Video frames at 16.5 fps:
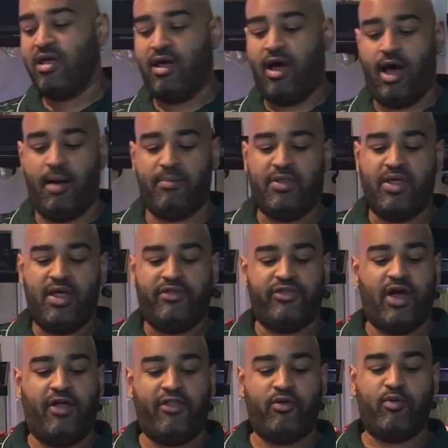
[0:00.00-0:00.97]
The
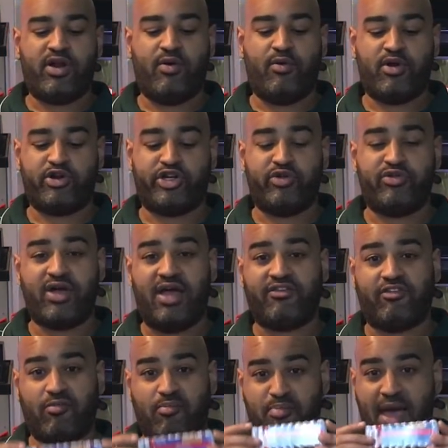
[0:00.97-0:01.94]
other one I want to share with you guys
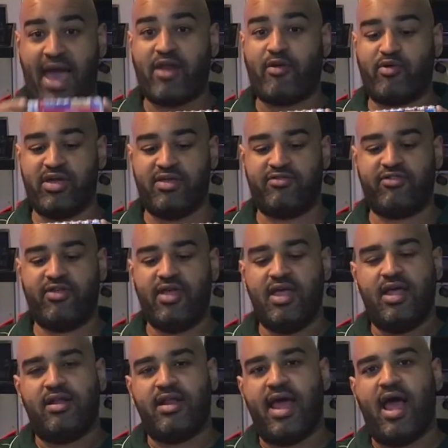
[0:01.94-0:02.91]
is batteries.
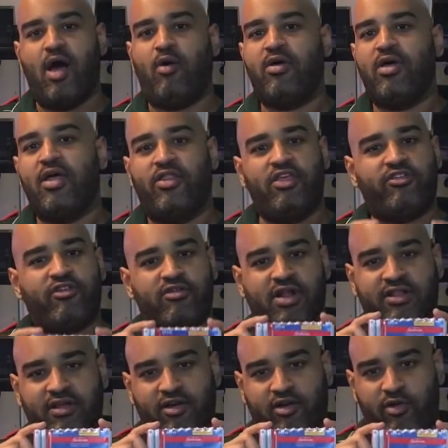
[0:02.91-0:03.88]
Now these are not
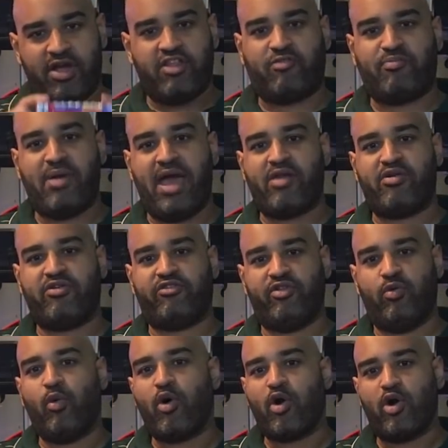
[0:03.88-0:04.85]
the greatest batteries in the
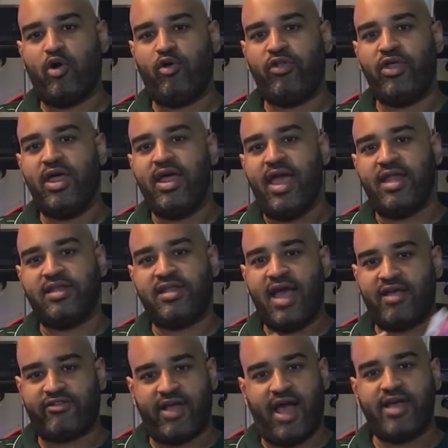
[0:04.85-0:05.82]
world, and
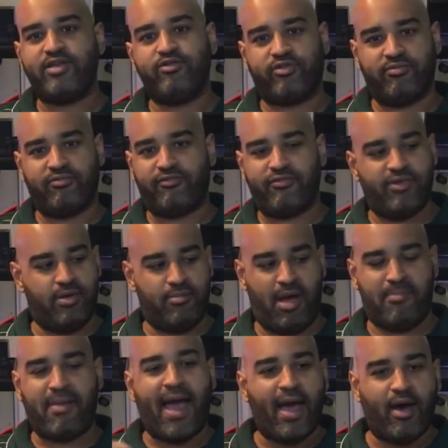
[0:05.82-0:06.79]
yes, I use them in my
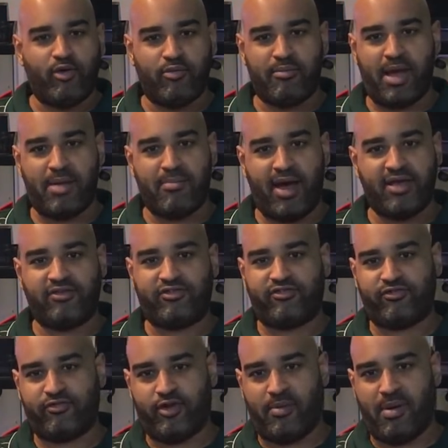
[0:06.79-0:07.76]

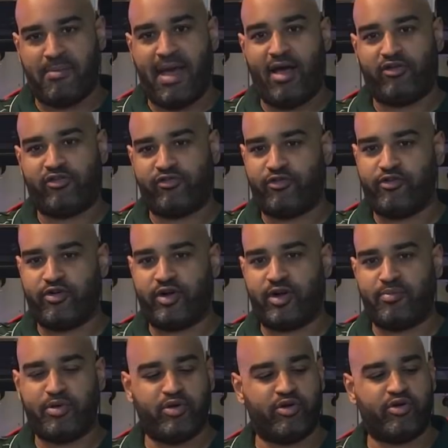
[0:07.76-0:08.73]
mouse for a
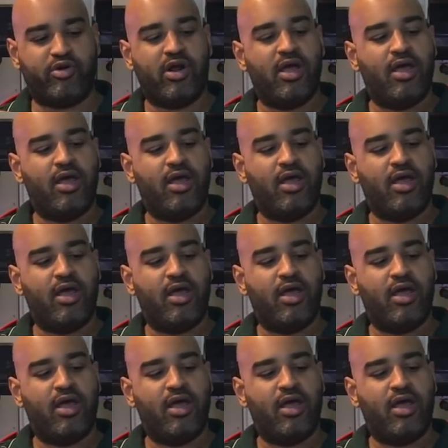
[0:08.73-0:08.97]
computer.